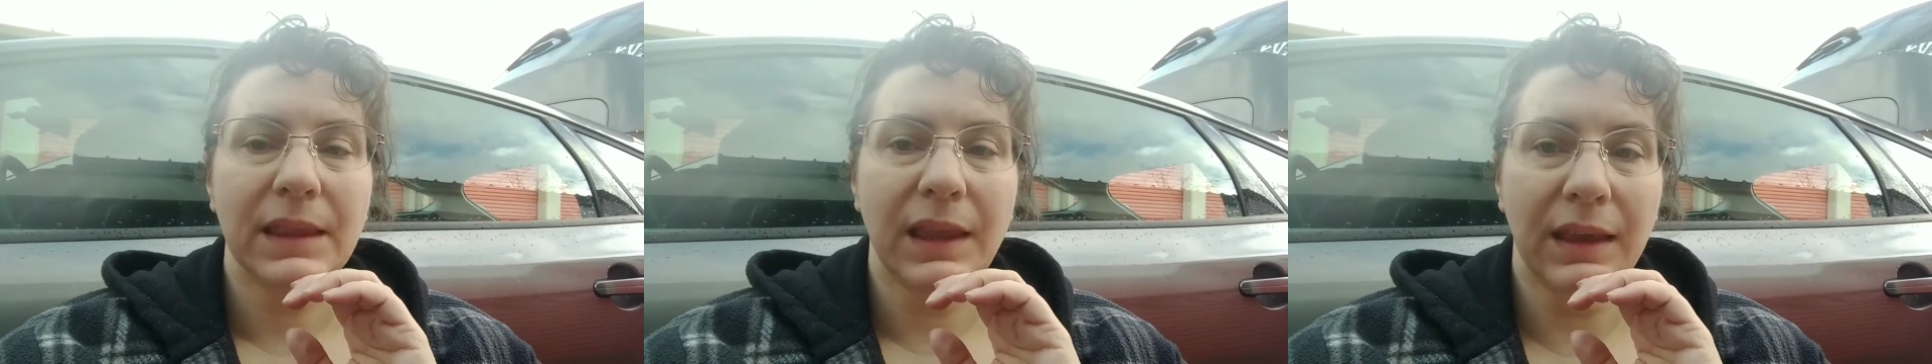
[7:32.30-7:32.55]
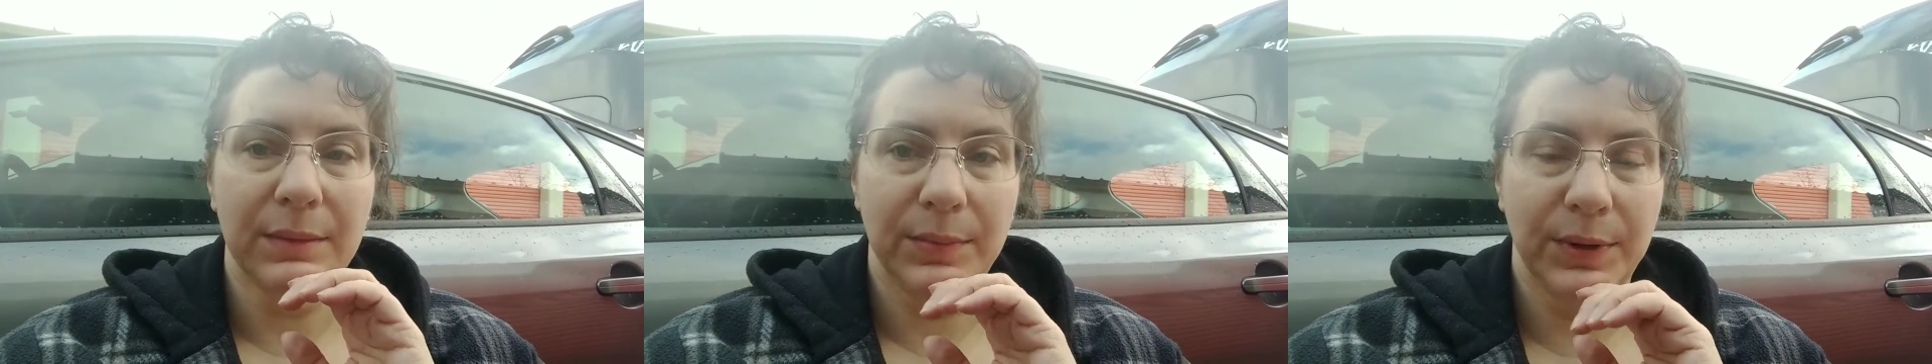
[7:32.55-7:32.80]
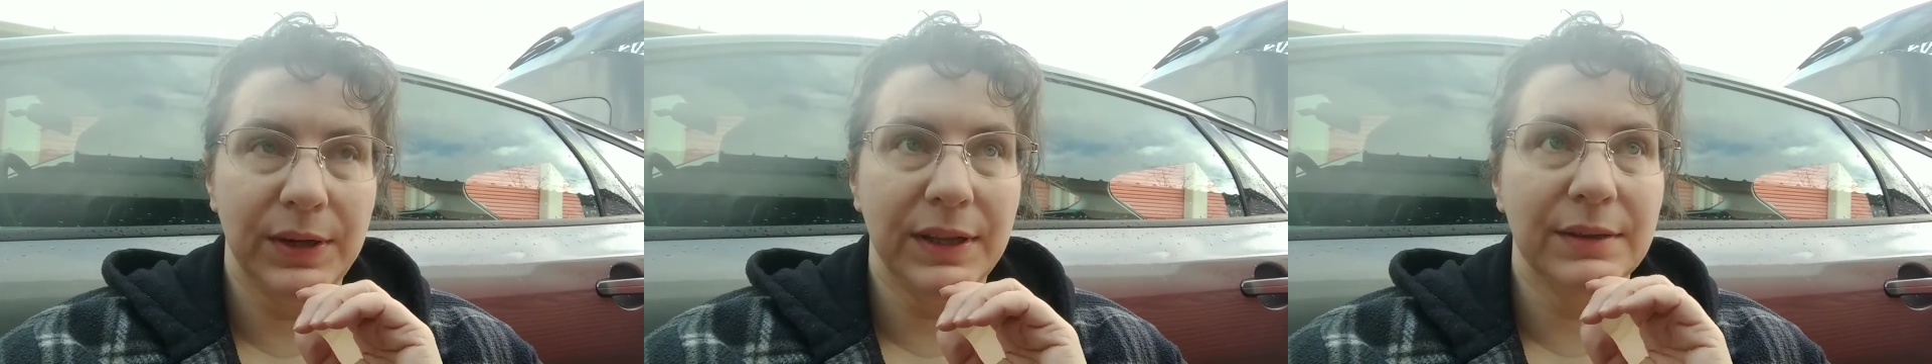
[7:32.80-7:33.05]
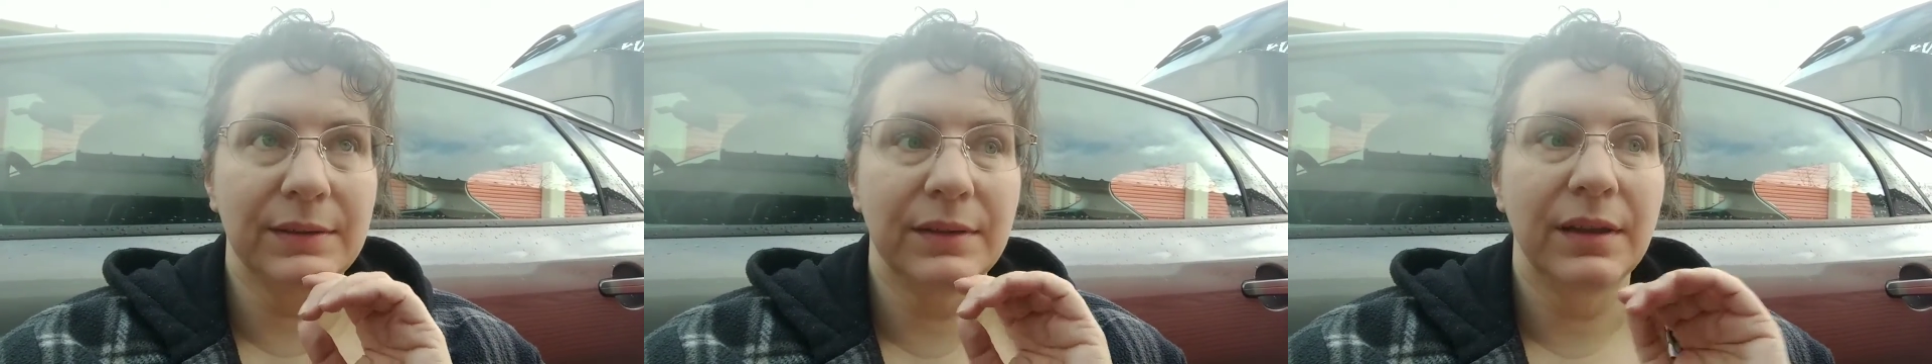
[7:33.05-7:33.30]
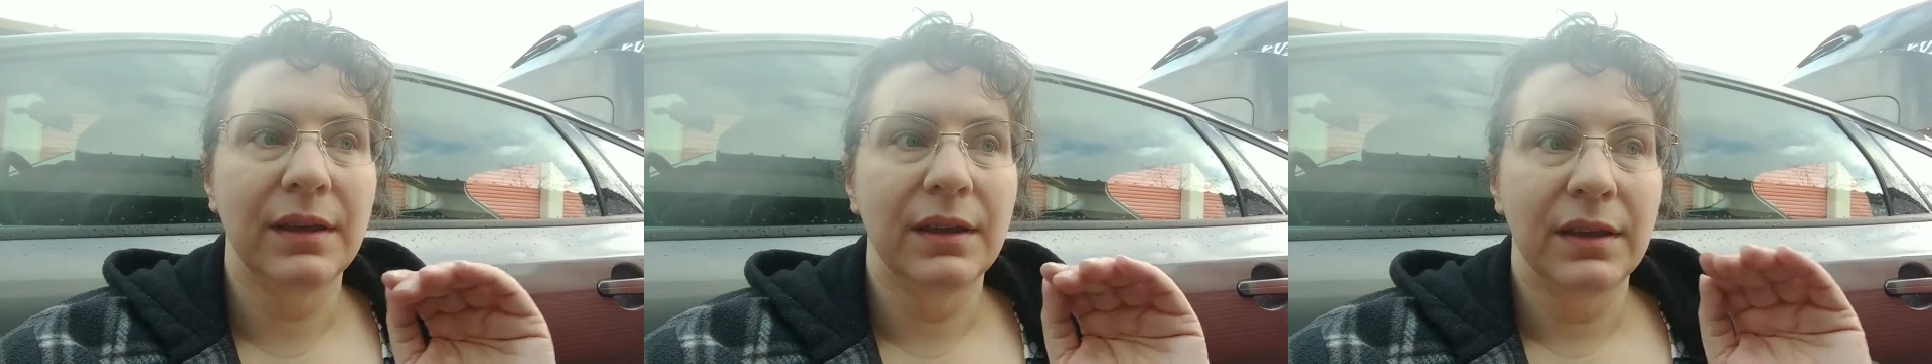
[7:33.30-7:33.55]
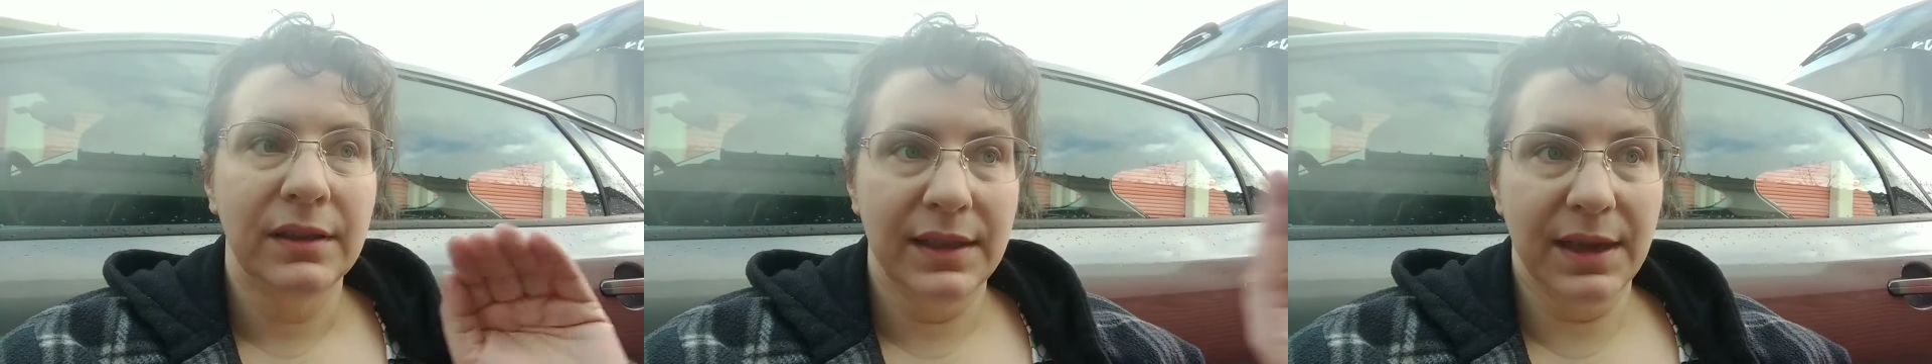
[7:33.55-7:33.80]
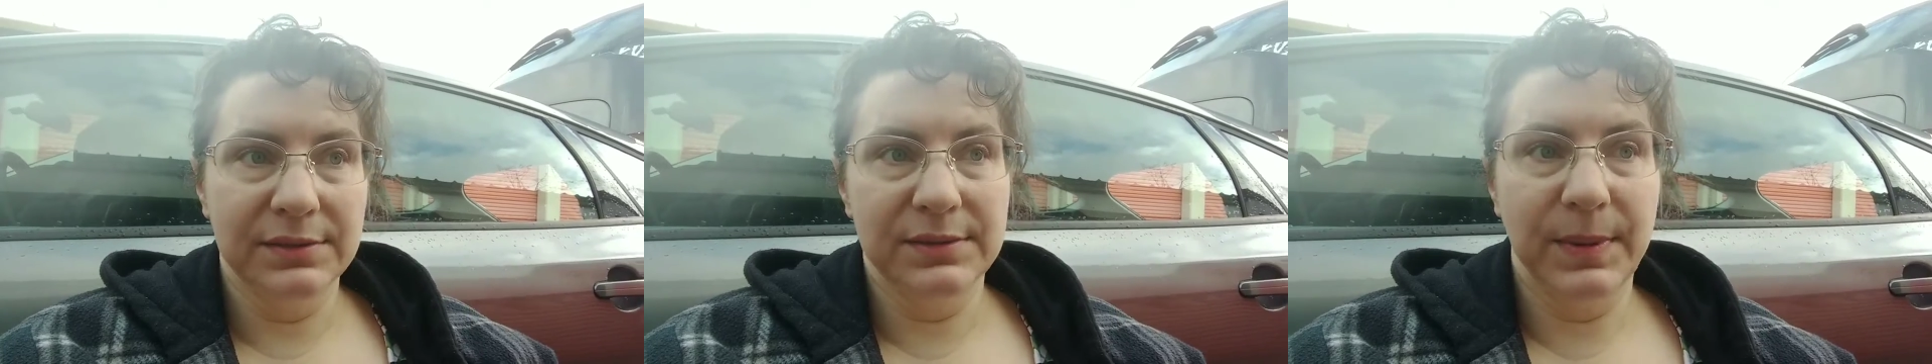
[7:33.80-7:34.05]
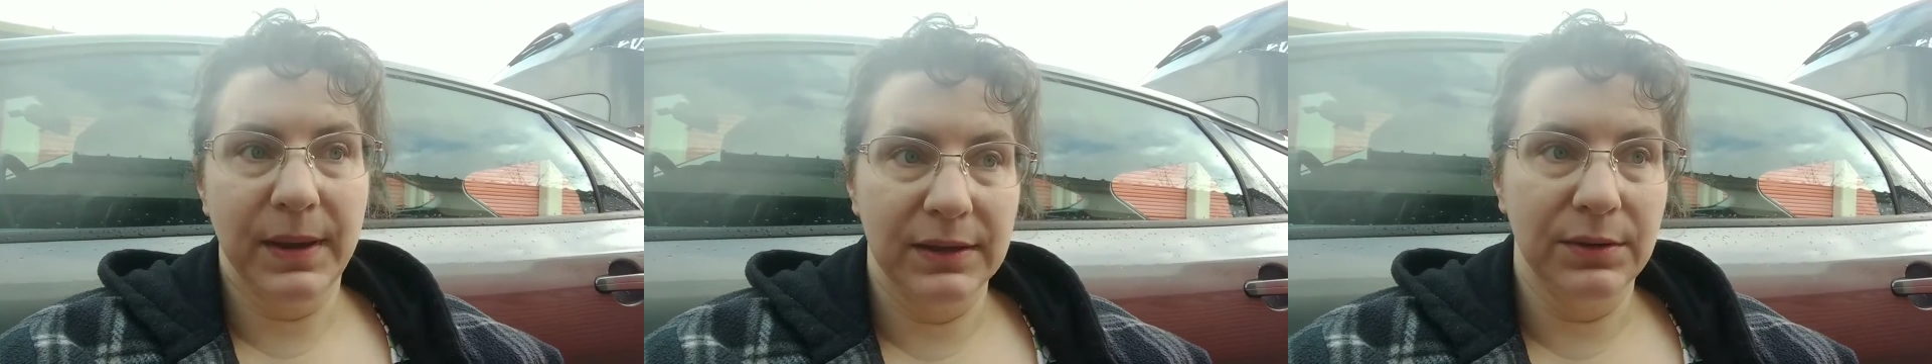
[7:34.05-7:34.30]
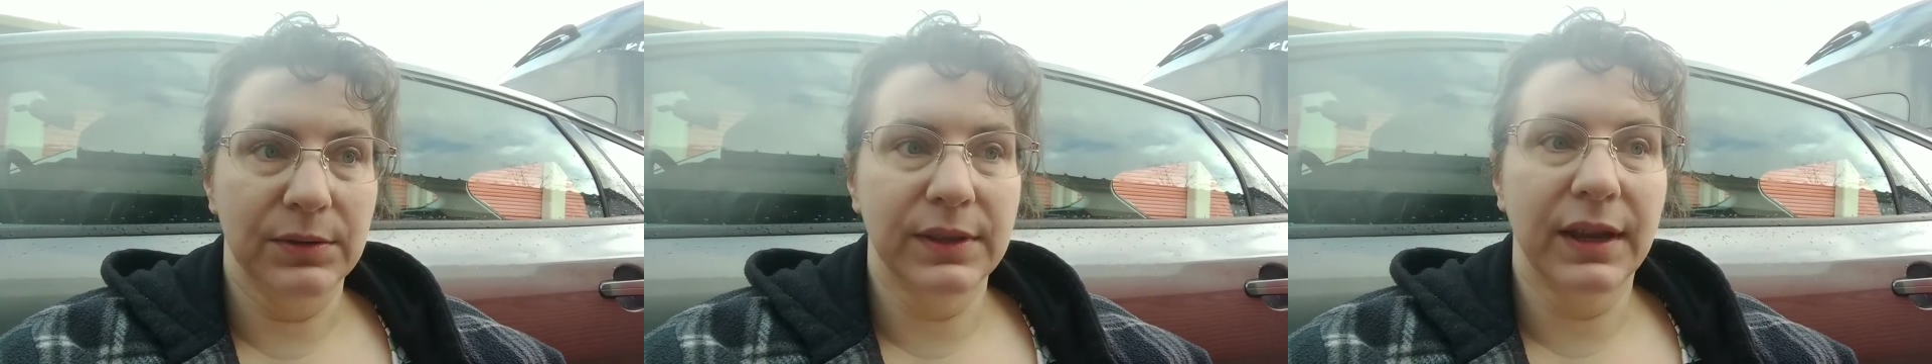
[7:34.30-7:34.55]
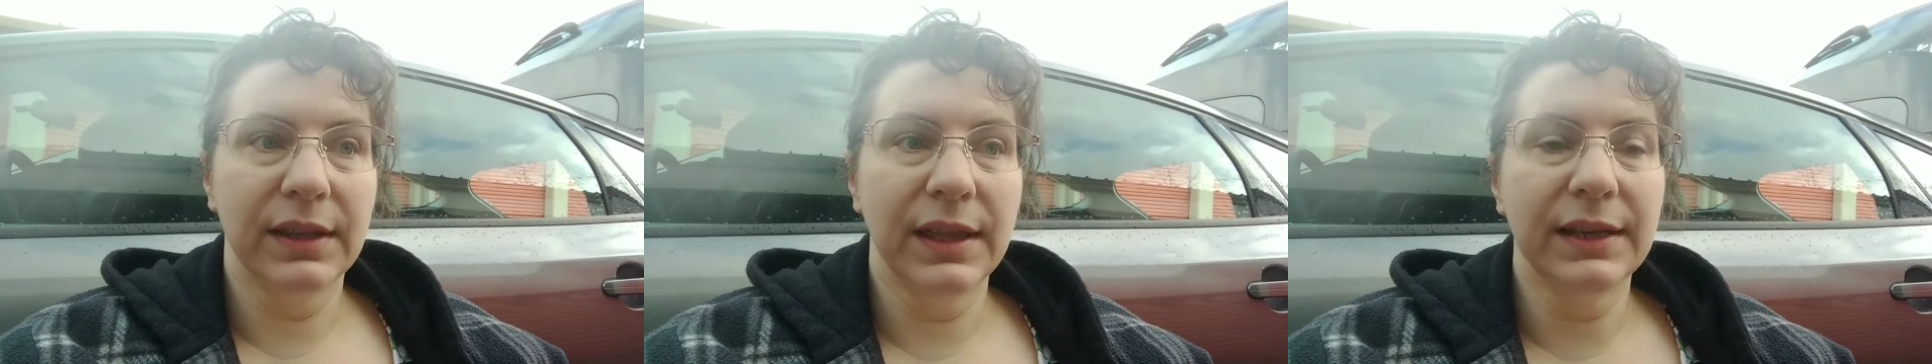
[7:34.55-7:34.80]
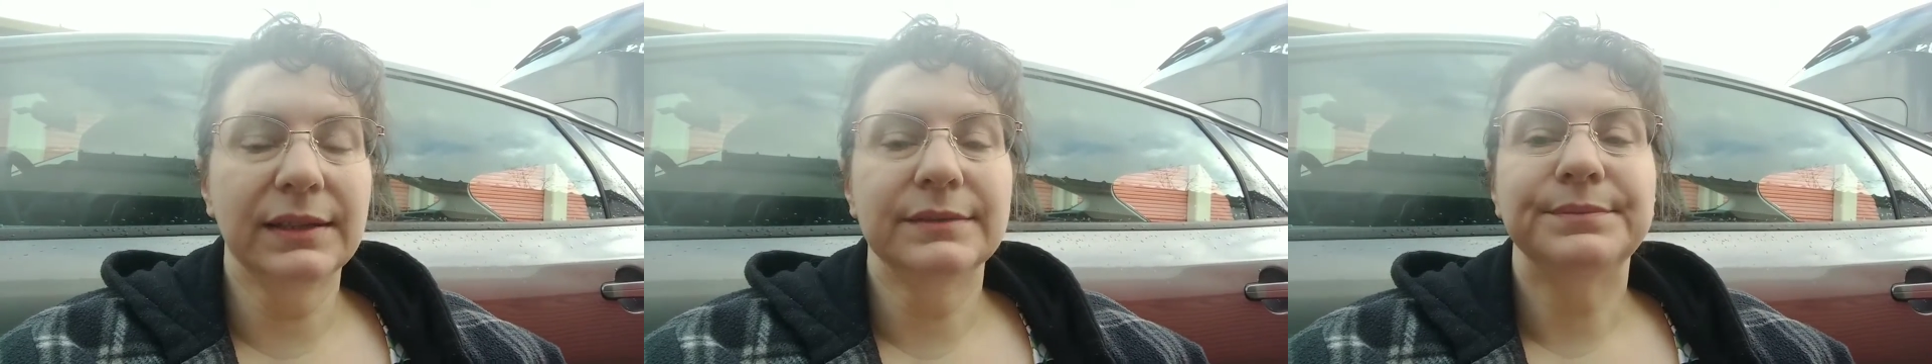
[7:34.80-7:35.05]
and put in the house back in North Carolina.